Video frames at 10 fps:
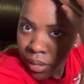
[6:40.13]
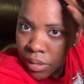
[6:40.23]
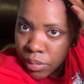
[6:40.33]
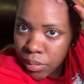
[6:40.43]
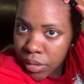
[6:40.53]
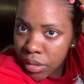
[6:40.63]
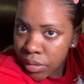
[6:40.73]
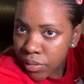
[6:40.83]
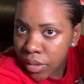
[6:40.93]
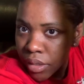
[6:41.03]
Just wanted to
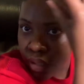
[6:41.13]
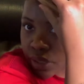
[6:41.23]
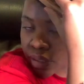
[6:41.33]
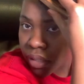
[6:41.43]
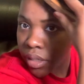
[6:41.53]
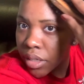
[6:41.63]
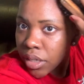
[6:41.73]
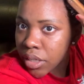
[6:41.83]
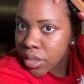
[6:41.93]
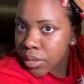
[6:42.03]
find that
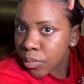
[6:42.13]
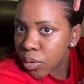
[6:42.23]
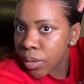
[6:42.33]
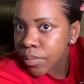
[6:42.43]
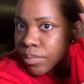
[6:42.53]
slickiness some more.